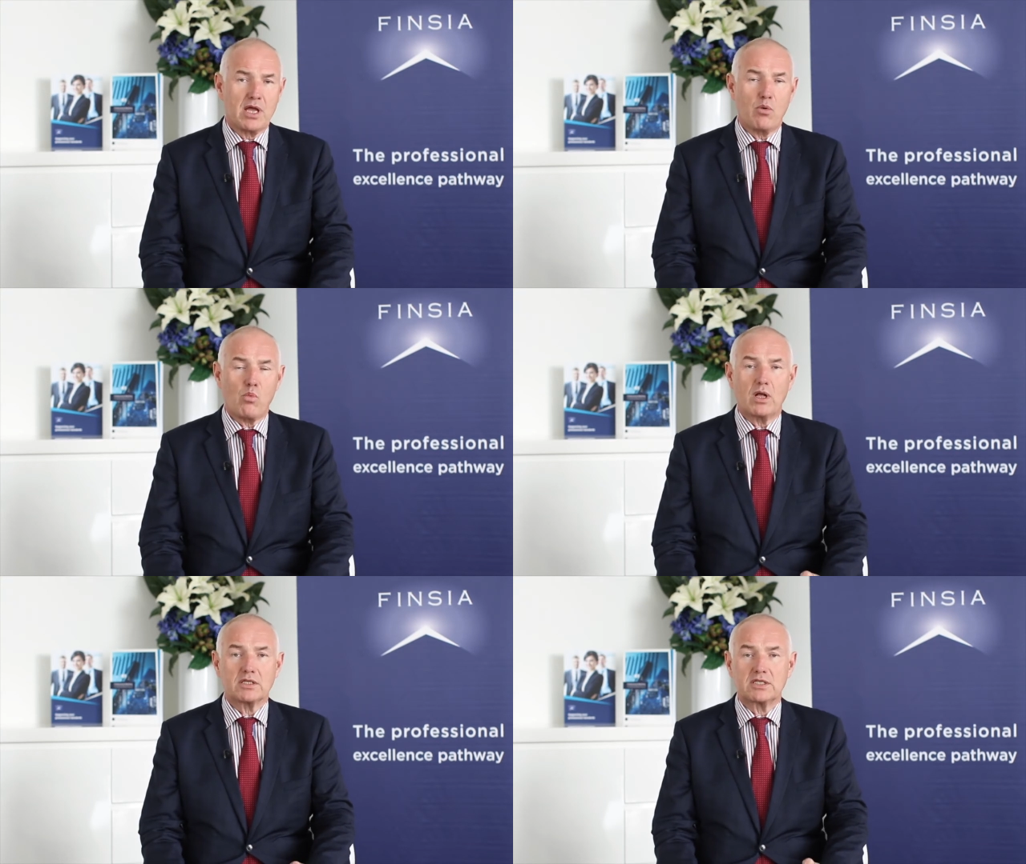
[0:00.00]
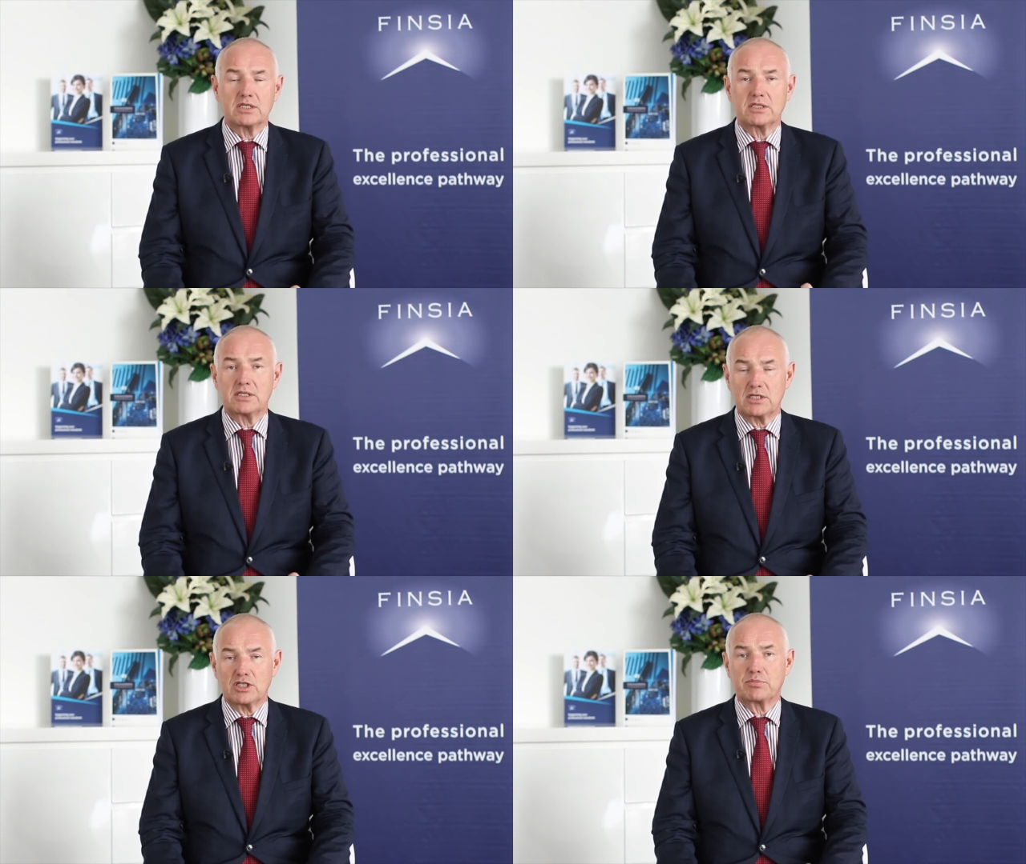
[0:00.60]
And while
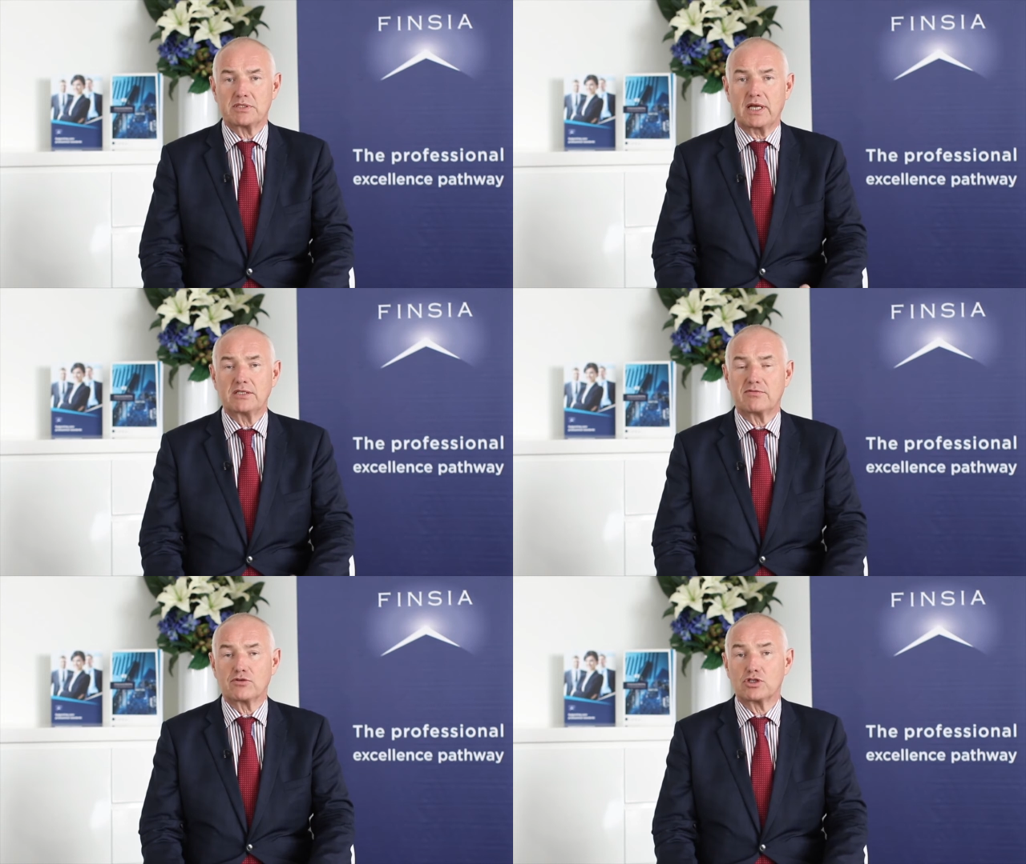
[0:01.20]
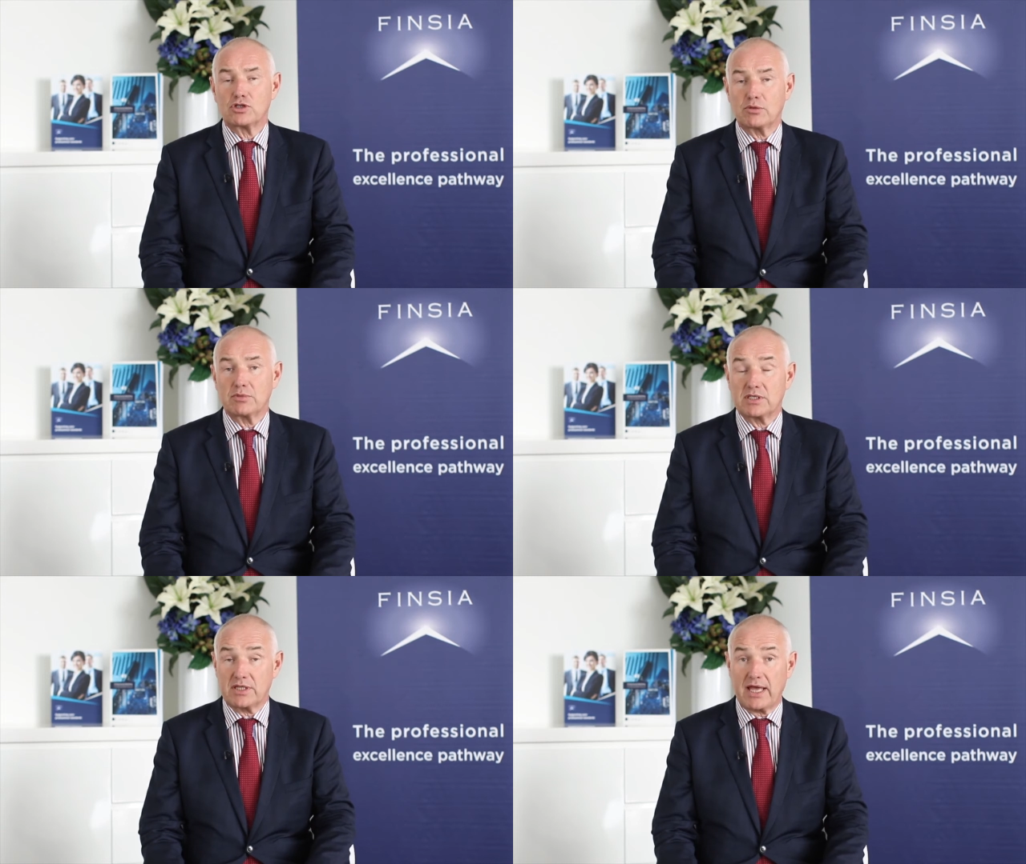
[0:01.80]
66% of
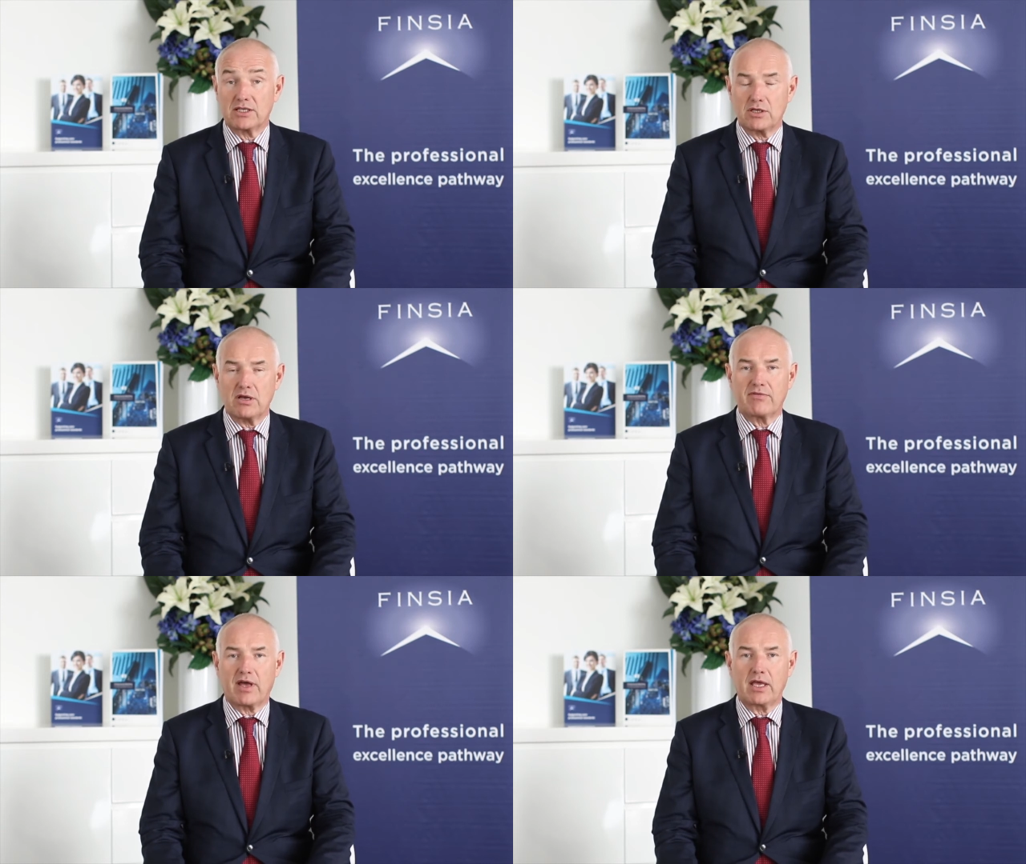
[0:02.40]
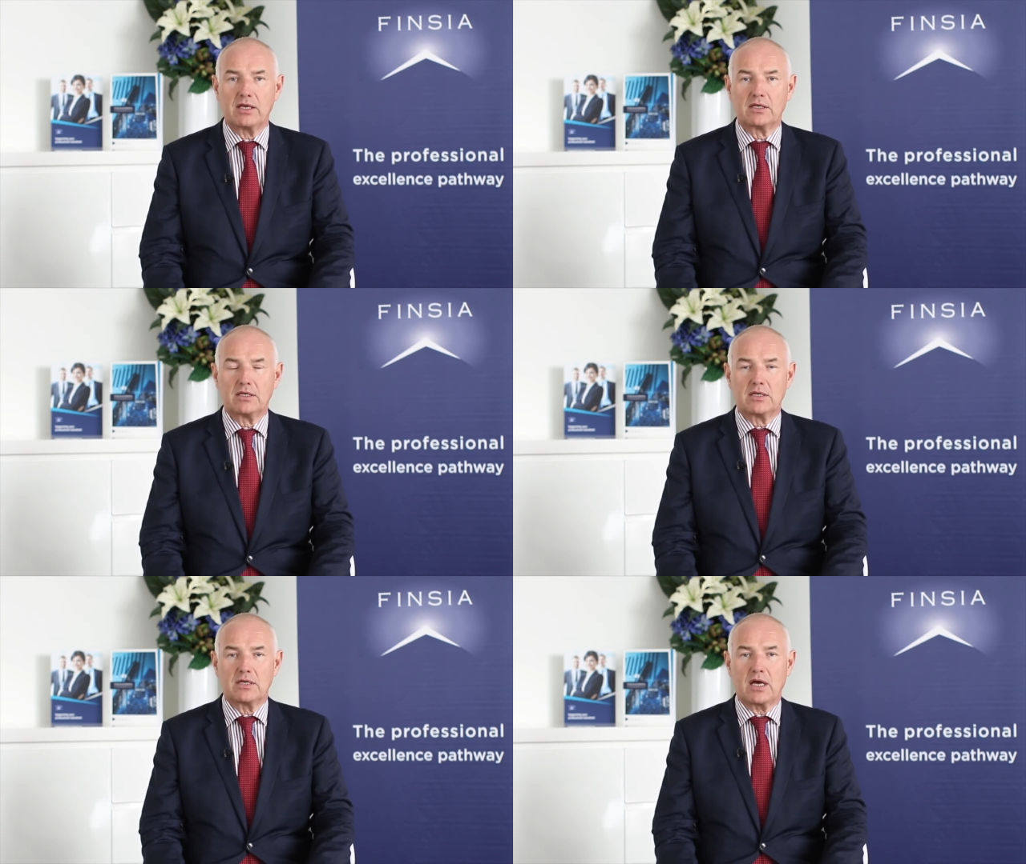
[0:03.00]
consumers in that survey
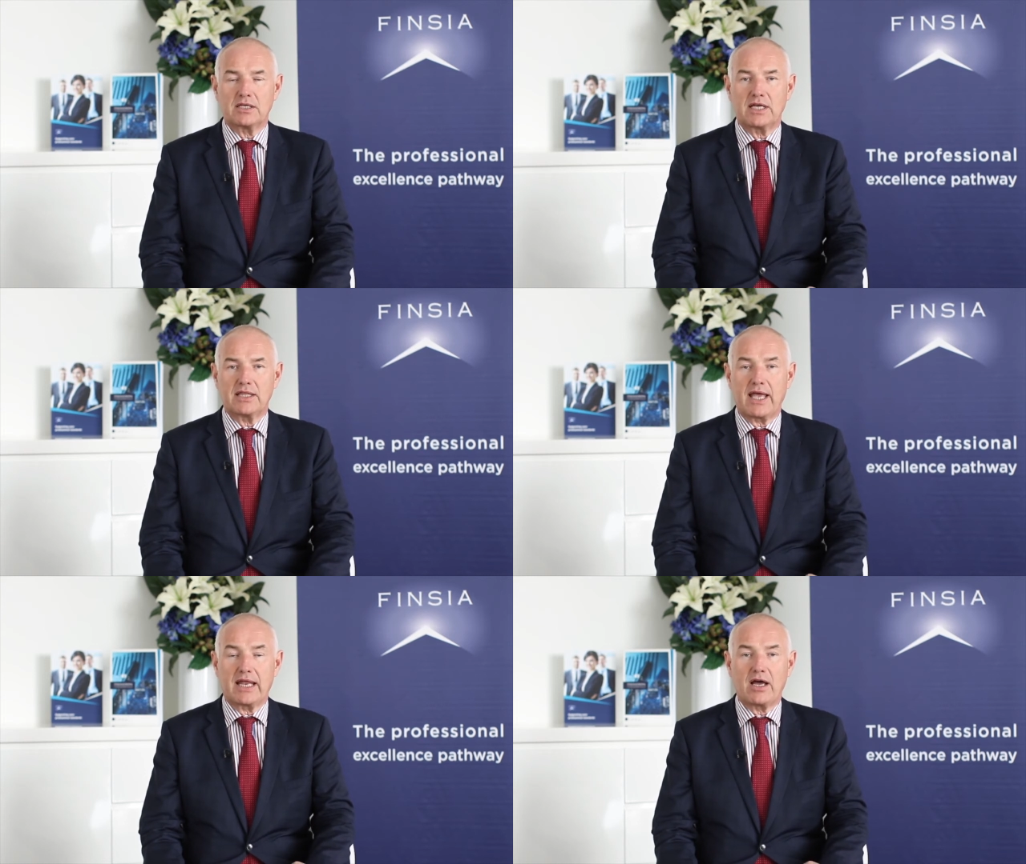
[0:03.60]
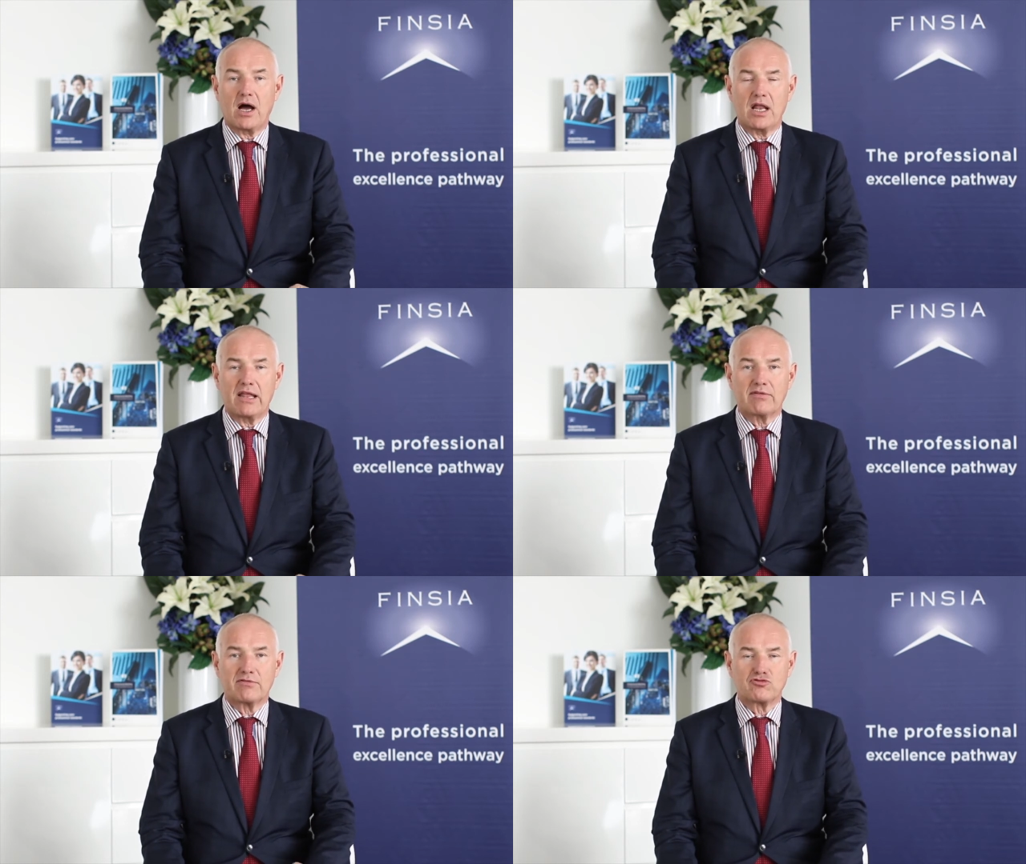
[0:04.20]
said they had a high
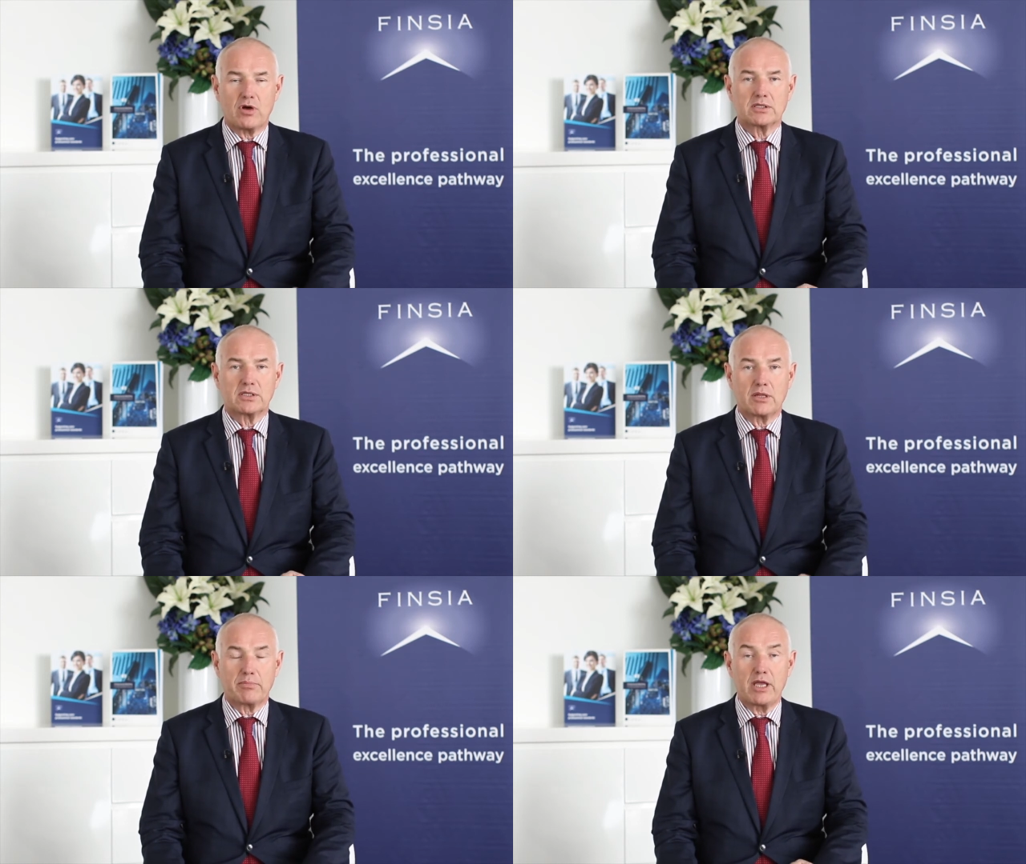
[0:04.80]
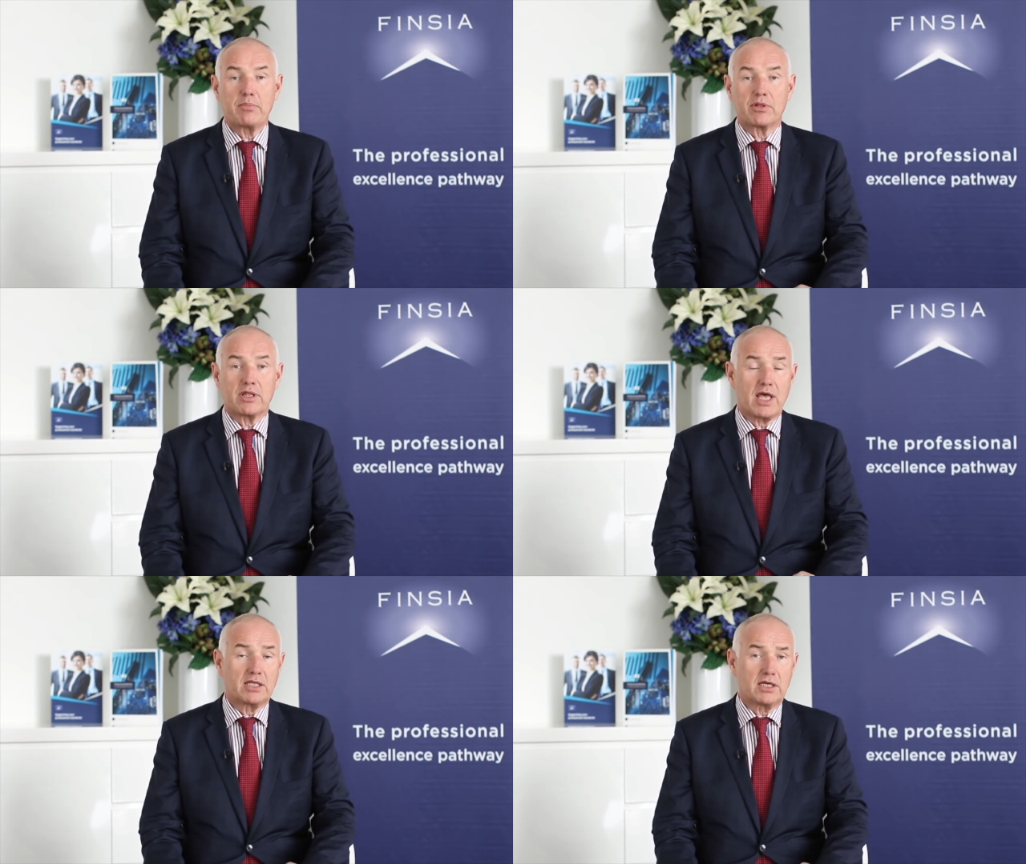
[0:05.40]
level of trust in the people that they